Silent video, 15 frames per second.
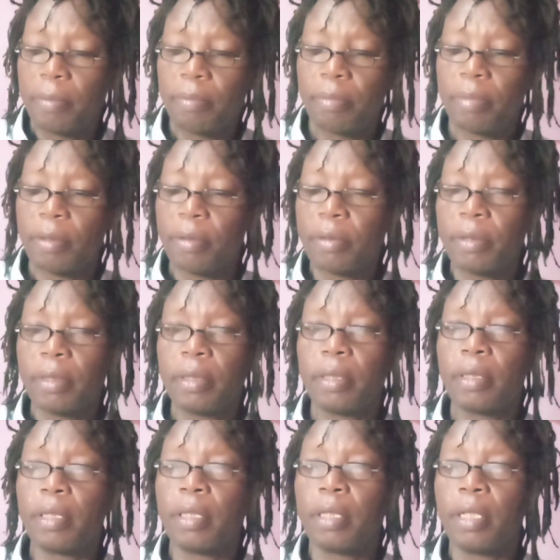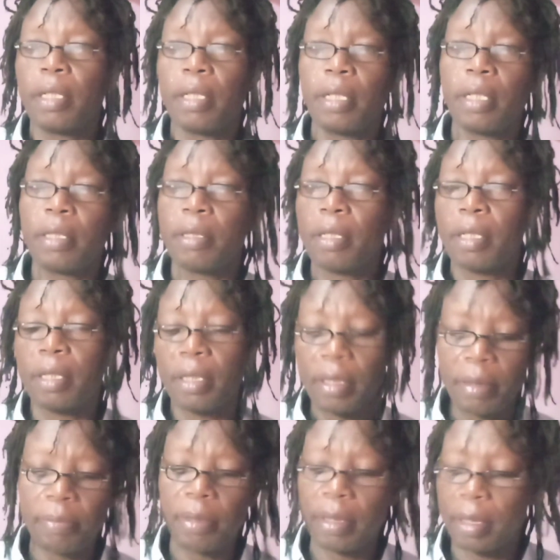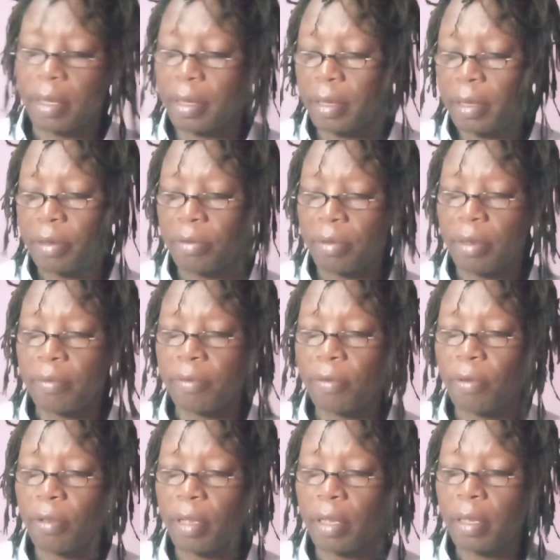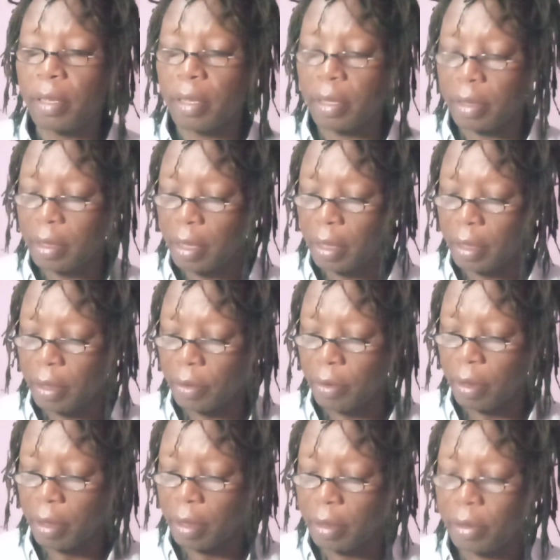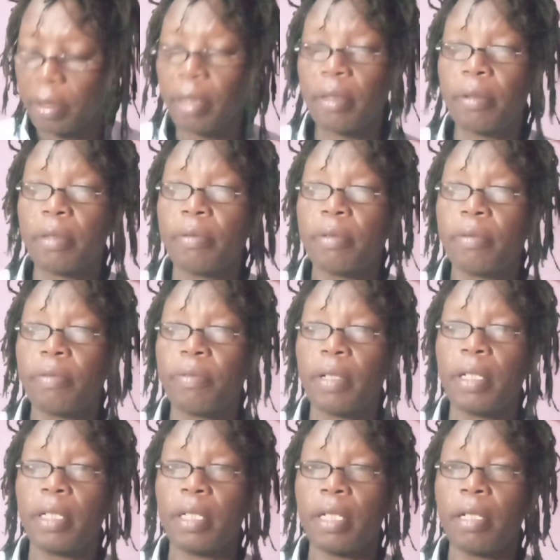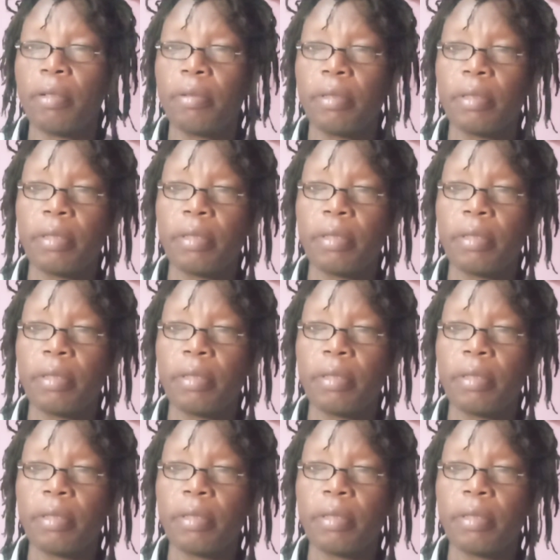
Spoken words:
Because in arithmetic it's straightforward. There's nothing you can try to finding out.